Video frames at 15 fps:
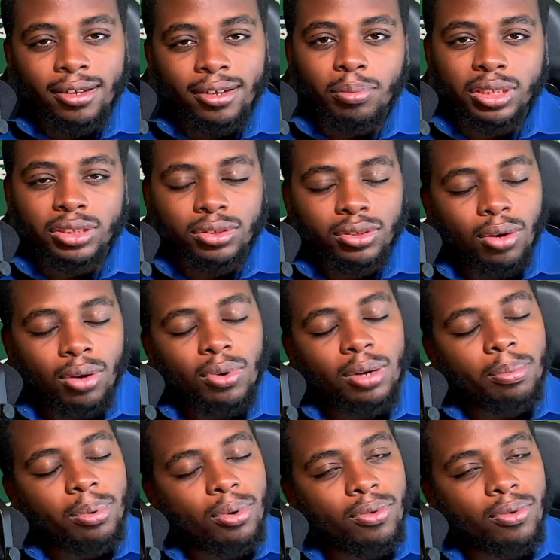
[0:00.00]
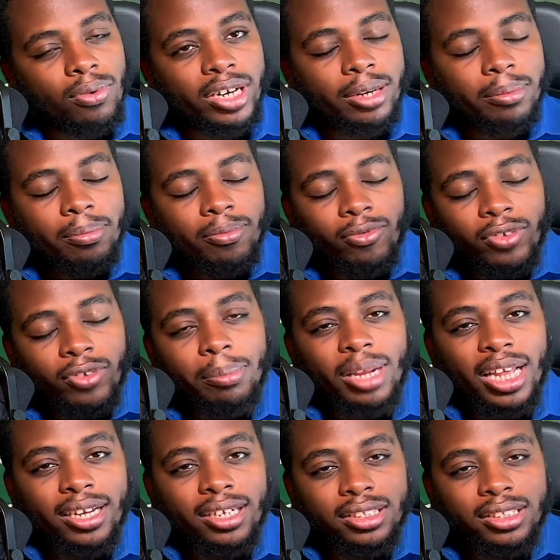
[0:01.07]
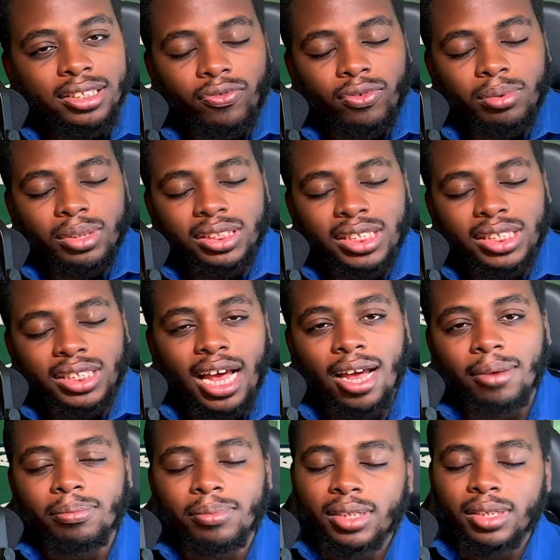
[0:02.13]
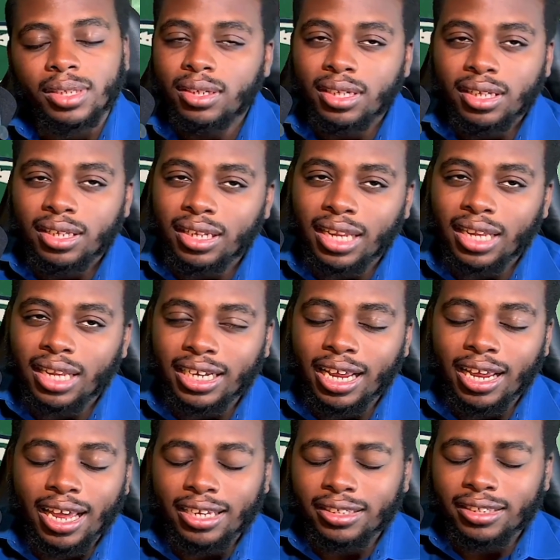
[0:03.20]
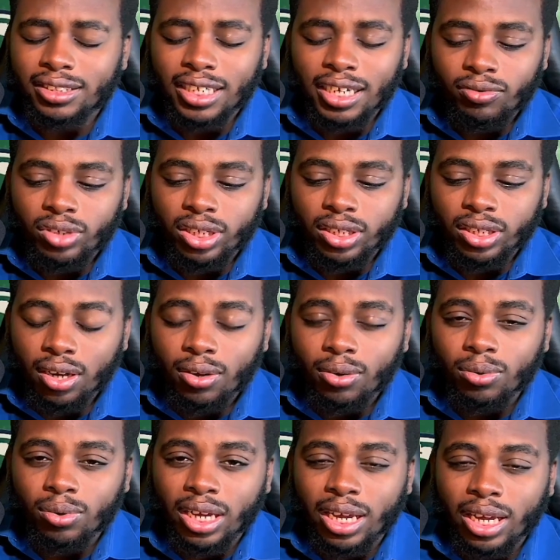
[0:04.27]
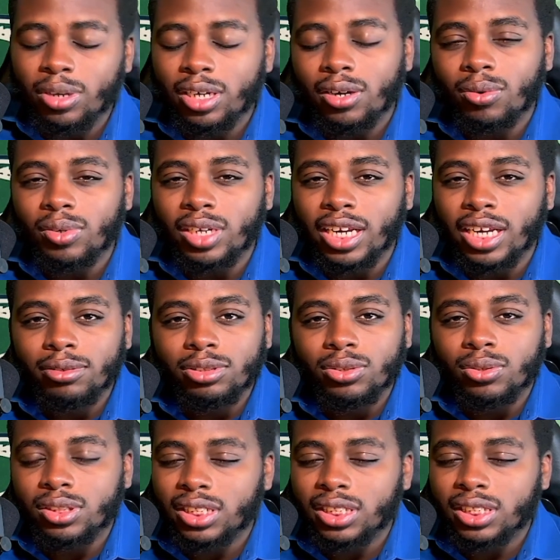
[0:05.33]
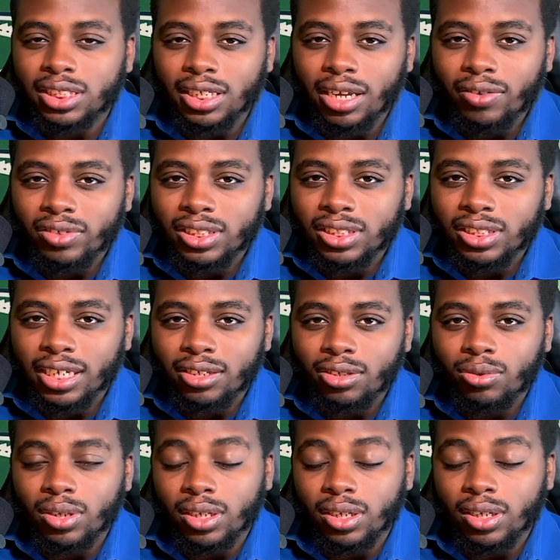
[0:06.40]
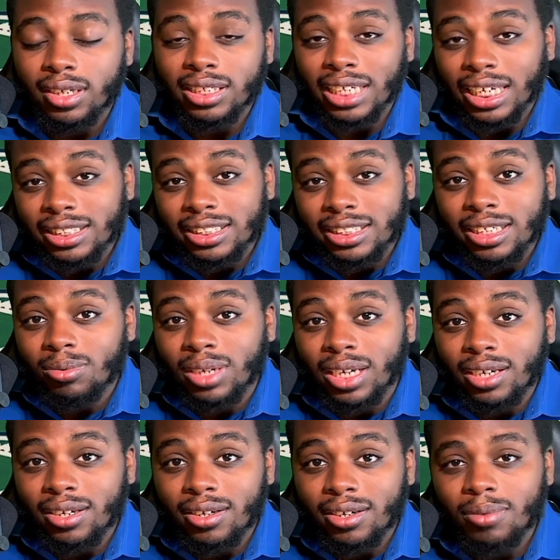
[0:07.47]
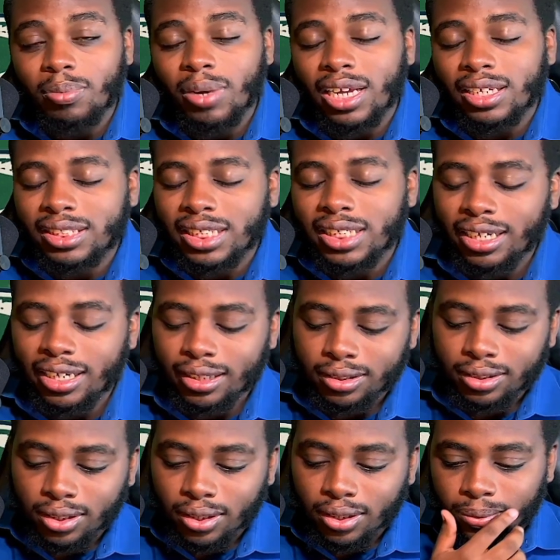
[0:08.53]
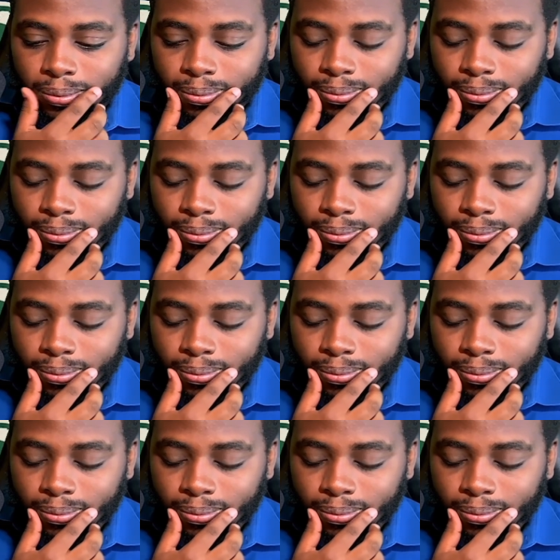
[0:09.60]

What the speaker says: but you don't want to pull Reed Blankenship from the top like that as safety. No. And we know damn sure Justin Evans can't do it, because I seen him get cooked by a tight end. So